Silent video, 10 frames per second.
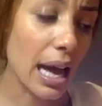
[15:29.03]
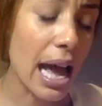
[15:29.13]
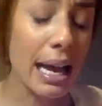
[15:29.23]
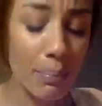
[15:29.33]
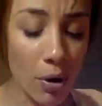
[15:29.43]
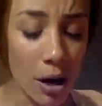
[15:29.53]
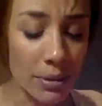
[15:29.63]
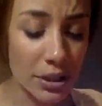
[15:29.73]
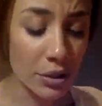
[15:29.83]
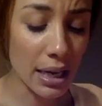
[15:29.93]
I
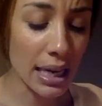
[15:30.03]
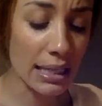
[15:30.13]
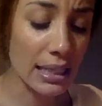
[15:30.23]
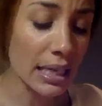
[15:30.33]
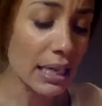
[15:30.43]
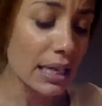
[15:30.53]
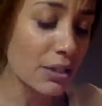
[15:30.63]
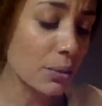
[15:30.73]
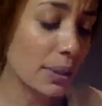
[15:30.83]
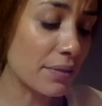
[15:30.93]
promise you guys,
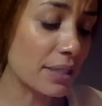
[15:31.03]
so we